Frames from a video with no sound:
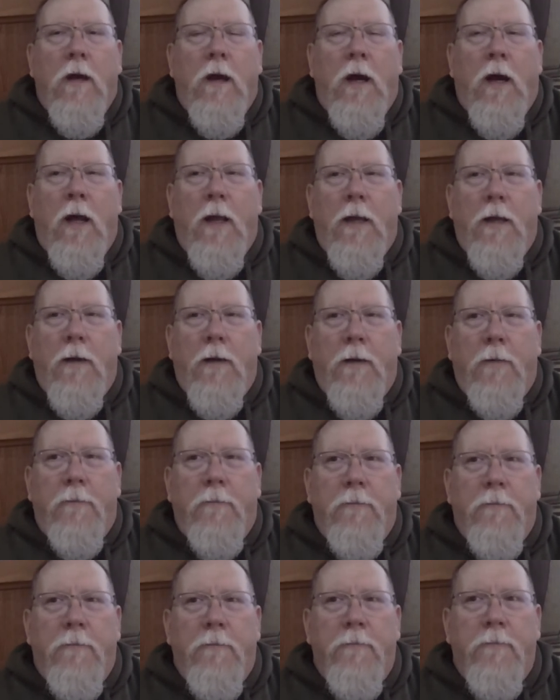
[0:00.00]
I,
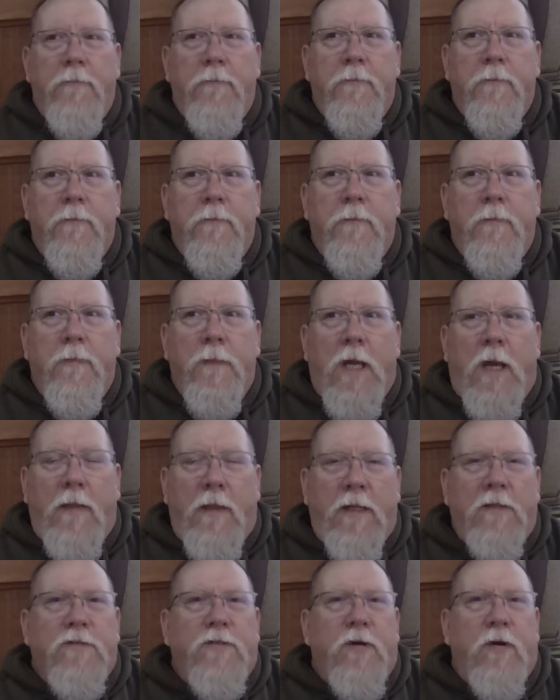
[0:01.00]
um, I
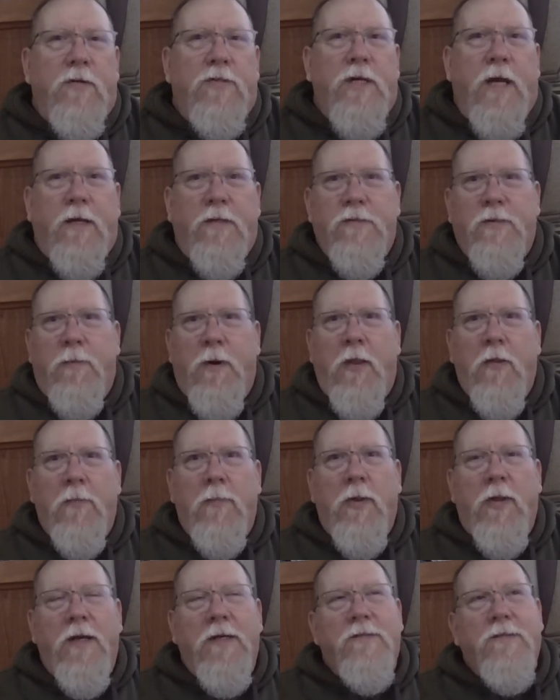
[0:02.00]
then started checking some other
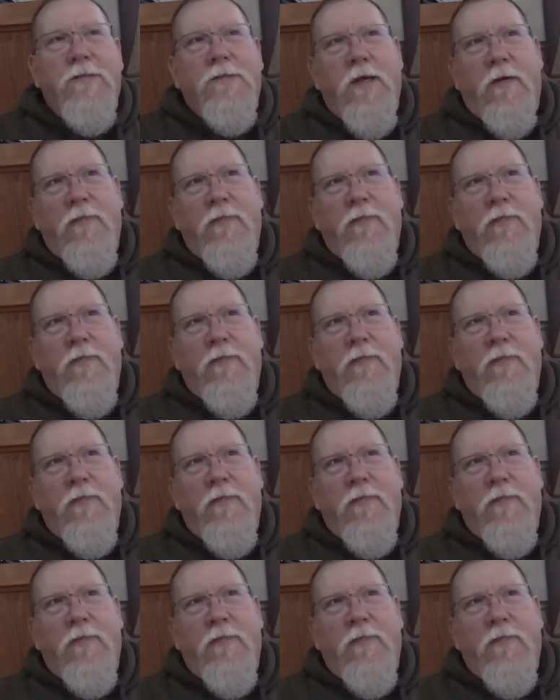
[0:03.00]
places.